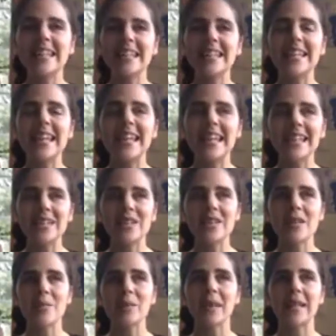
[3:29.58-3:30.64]
getting to
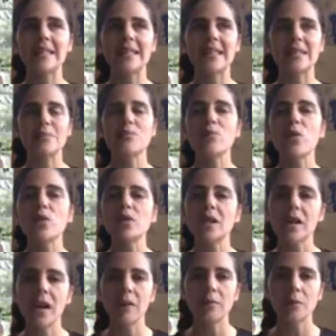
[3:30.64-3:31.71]
the place that's most
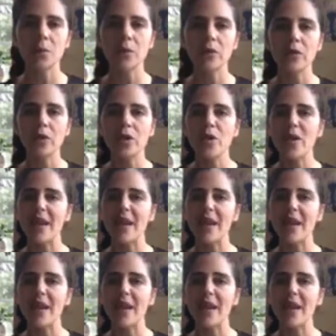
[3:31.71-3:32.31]
uncomfortable for you,